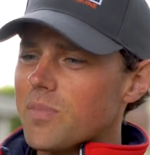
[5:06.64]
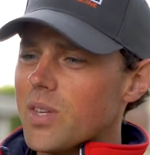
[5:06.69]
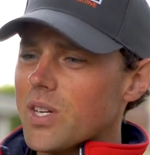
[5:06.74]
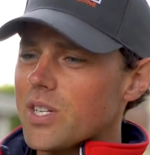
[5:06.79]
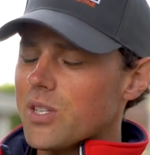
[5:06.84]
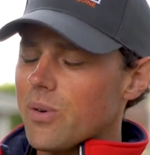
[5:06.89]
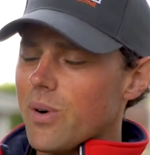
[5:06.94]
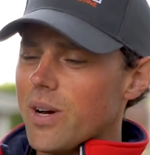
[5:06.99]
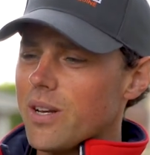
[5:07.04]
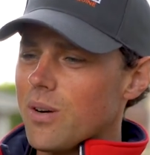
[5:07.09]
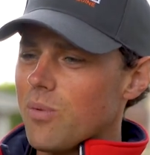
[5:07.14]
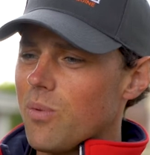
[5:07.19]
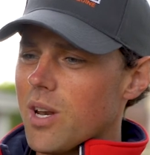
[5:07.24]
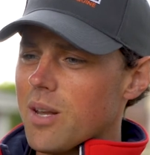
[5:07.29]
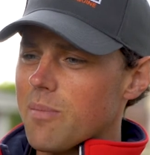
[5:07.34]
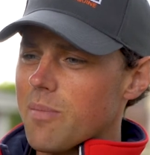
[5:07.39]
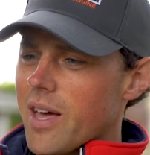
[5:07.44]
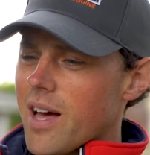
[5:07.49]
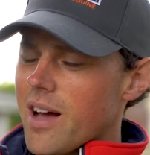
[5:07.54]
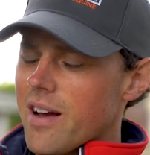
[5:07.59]
So I don't want
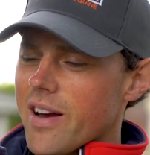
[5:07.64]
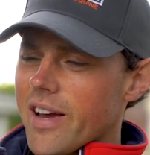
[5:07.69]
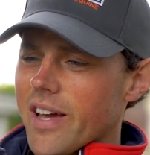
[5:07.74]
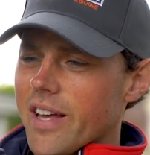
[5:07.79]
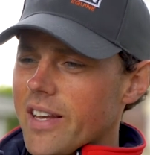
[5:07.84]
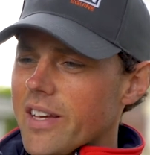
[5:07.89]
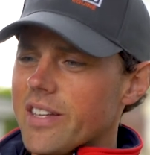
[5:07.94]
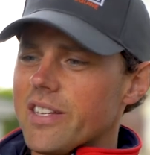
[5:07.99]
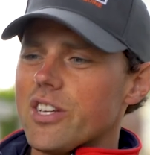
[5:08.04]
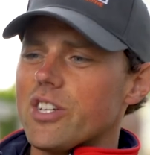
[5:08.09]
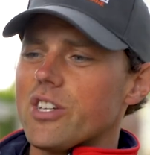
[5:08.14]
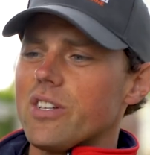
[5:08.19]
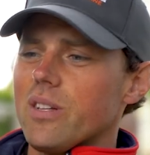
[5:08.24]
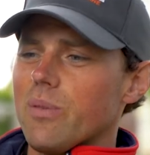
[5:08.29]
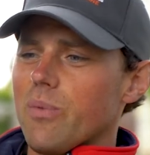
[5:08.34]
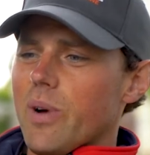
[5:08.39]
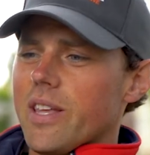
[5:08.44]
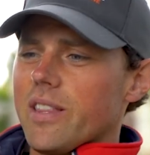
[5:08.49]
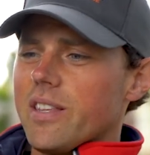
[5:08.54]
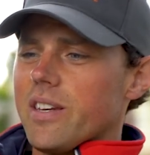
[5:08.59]
him carrying any additional
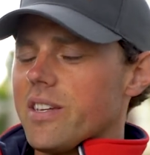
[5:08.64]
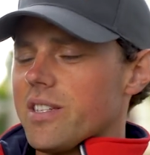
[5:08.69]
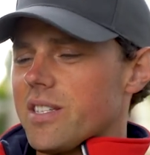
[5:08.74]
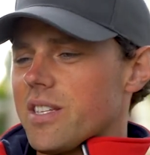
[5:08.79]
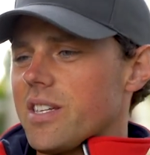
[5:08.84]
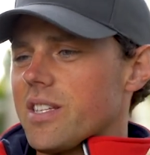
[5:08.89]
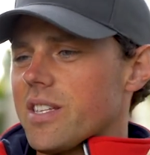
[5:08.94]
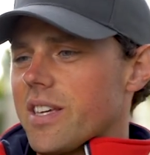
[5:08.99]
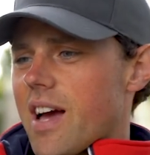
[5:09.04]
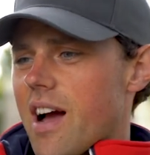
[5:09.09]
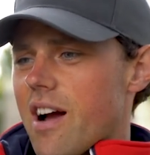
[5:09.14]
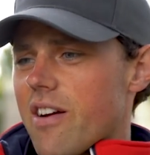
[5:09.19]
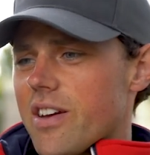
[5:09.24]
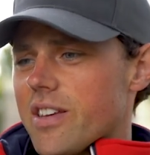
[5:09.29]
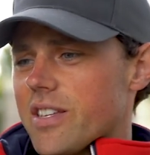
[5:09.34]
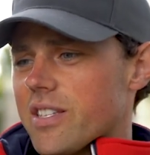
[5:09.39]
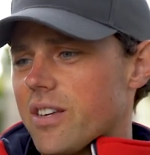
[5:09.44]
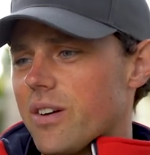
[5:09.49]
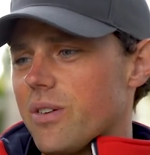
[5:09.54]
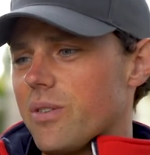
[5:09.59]
weight that he doesn't need to carry.
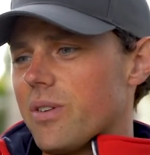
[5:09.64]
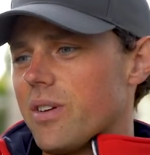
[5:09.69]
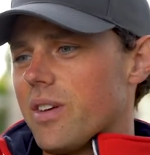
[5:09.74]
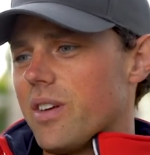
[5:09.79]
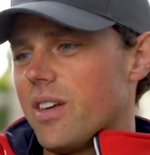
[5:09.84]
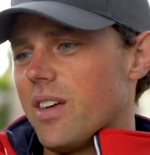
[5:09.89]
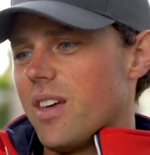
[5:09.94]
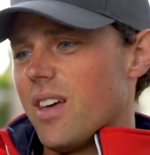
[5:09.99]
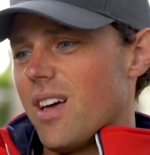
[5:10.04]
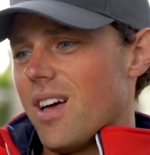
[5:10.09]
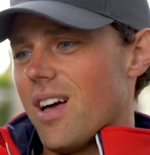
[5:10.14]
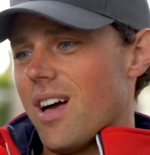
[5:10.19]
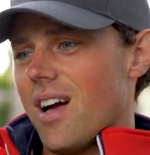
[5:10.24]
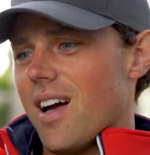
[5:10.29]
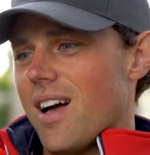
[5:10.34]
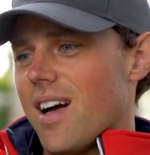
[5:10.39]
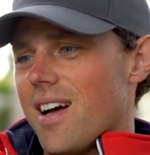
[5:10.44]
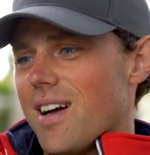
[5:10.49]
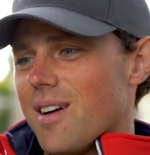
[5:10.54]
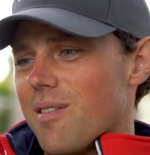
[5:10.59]
So
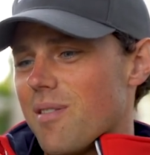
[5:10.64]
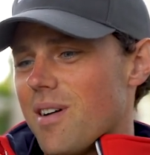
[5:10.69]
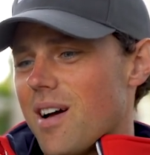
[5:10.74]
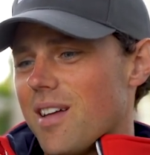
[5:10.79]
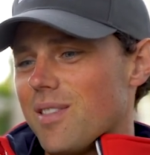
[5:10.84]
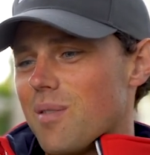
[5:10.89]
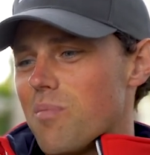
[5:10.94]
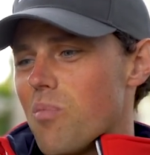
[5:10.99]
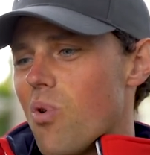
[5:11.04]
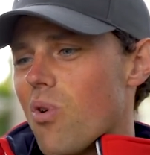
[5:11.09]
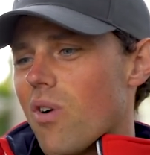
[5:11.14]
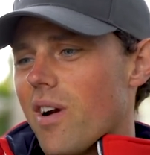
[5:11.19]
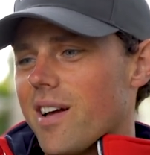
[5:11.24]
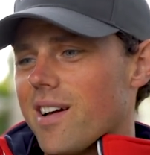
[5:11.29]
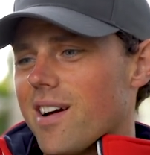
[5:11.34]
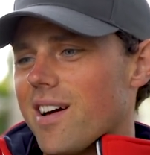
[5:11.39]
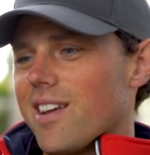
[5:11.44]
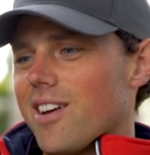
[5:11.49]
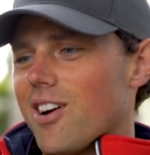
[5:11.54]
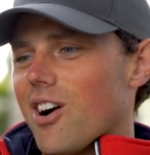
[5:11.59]
And the more I
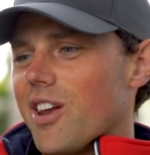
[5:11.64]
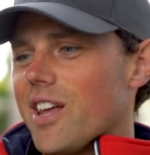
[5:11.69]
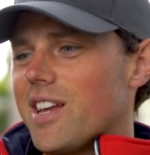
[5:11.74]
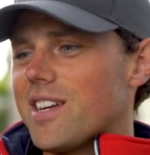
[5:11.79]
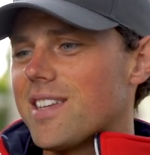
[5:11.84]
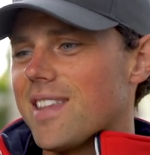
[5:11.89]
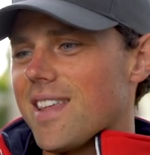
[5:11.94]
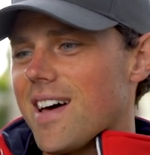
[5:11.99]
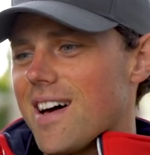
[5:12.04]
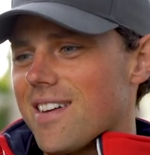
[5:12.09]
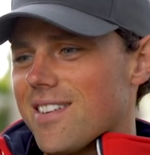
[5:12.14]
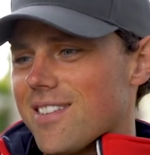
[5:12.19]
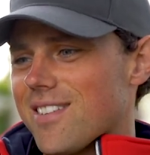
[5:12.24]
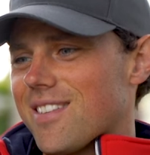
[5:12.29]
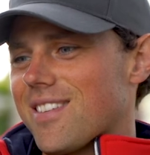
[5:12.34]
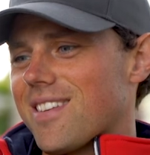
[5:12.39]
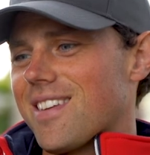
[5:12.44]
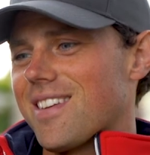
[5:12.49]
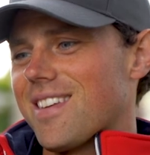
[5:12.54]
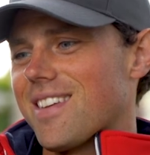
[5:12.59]
kind of got into that,
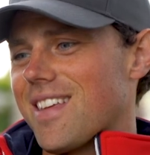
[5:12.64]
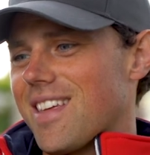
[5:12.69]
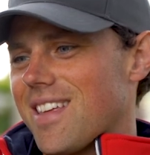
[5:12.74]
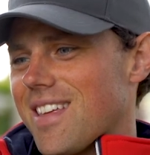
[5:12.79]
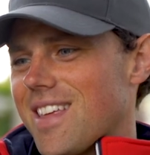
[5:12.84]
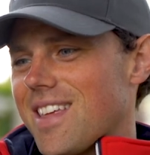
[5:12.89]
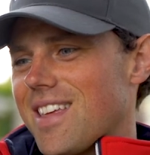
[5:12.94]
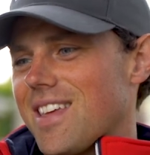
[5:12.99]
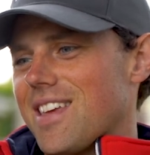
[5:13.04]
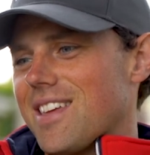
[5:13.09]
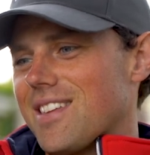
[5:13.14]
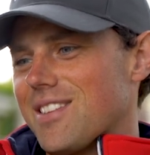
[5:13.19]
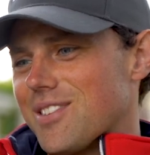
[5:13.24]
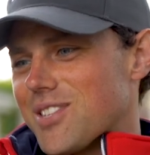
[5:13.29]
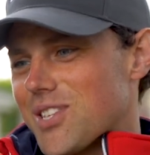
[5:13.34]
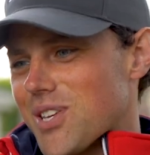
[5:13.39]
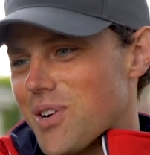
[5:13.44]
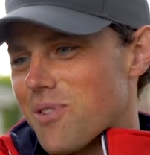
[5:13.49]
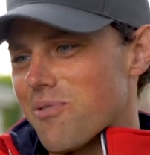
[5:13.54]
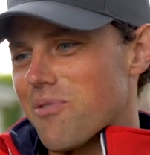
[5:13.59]

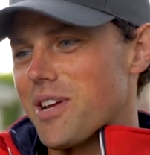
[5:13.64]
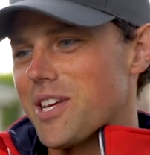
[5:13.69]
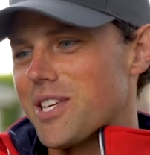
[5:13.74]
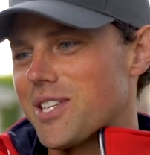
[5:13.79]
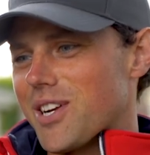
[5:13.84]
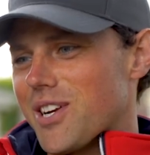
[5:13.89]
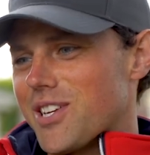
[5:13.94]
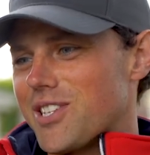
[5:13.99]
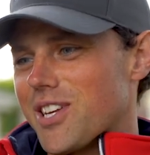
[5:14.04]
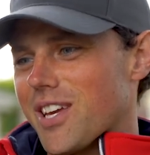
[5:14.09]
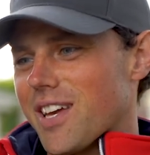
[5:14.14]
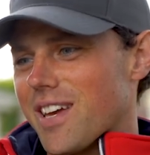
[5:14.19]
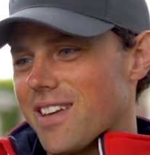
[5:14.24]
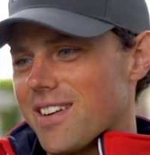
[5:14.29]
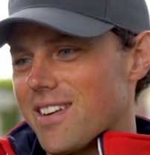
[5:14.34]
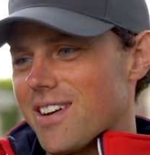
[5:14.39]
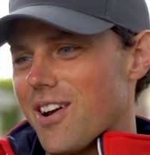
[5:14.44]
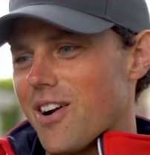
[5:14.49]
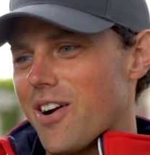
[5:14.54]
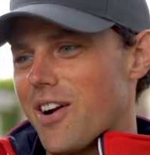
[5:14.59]
sort of researching it
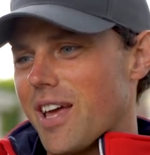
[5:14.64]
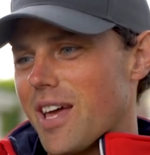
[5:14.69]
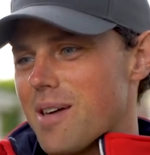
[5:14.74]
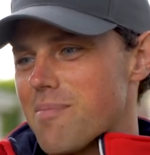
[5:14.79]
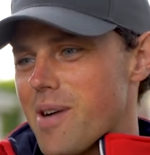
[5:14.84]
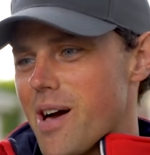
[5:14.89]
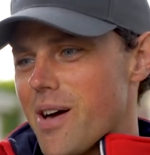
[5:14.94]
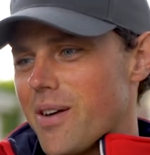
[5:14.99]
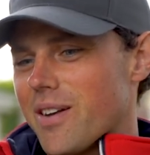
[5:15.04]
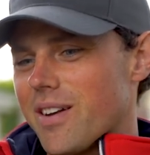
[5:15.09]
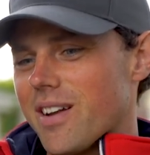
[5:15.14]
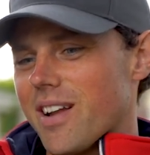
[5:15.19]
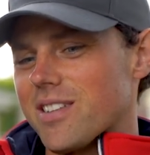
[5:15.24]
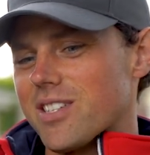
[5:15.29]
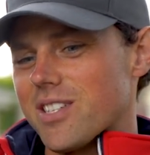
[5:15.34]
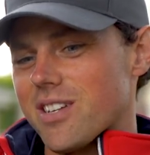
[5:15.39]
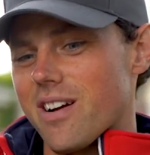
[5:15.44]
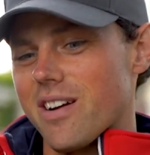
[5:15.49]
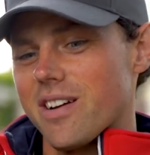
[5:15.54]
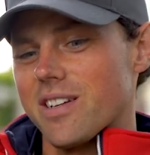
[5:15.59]
and learning about it and
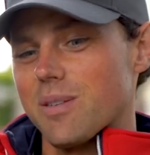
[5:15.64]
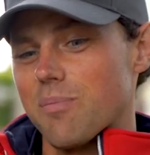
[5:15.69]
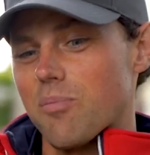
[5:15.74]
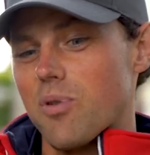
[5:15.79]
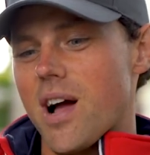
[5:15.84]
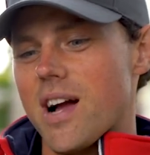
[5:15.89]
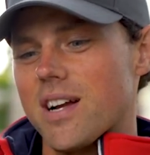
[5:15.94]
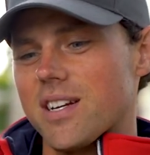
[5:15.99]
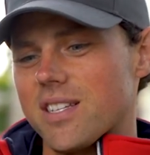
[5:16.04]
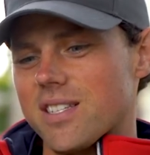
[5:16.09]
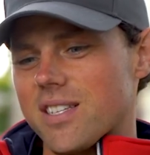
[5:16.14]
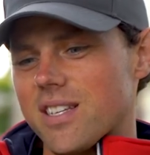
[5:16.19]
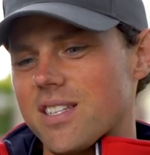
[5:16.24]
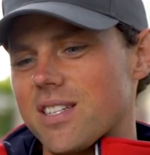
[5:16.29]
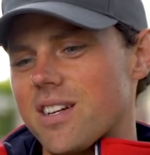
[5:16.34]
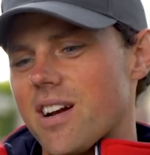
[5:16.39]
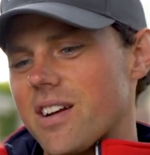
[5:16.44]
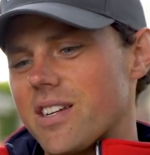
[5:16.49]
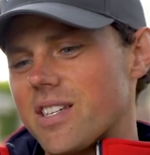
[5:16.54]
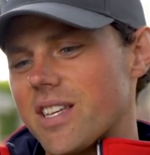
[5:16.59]
starting to practice it,
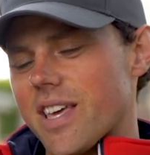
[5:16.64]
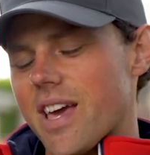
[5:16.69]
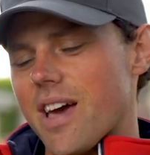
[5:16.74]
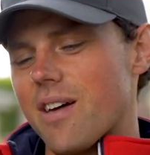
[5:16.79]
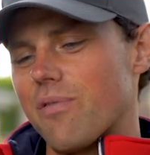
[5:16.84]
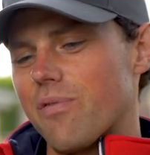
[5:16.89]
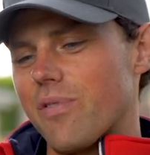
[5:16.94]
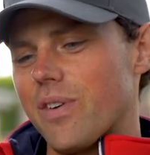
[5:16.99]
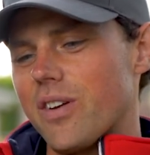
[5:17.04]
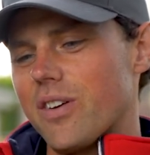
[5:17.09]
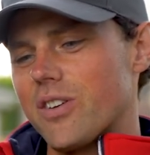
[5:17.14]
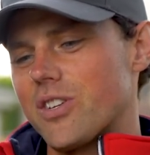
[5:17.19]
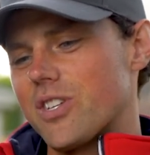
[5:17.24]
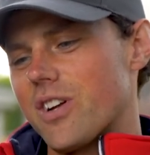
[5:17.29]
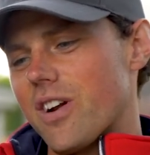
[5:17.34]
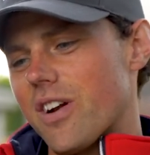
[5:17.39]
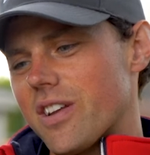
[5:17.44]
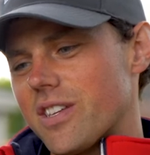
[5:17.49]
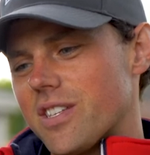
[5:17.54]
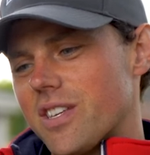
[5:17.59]
starting to get fitter,
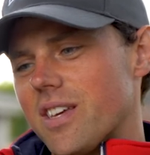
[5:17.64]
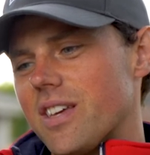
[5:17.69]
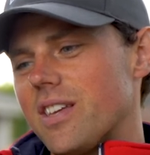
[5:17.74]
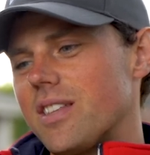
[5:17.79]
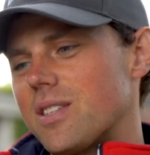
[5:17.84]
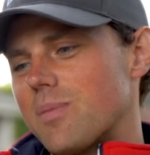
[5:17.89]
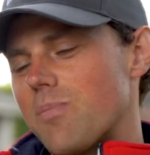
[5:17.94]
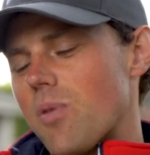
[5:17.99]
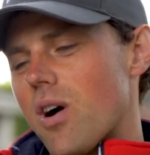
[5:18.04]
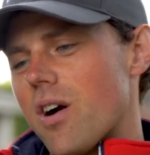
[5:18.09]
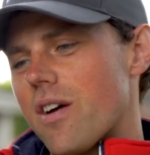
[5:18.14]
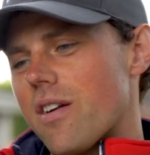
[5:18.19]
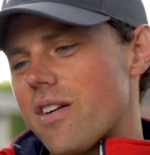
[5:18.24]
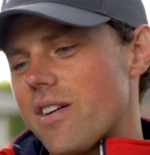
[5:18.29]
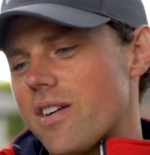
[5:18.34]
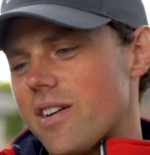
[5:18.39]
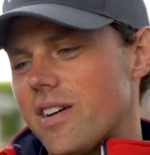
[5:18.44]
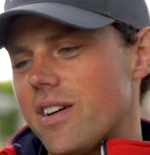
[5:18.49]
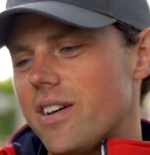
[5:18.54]
starting to eat smarter,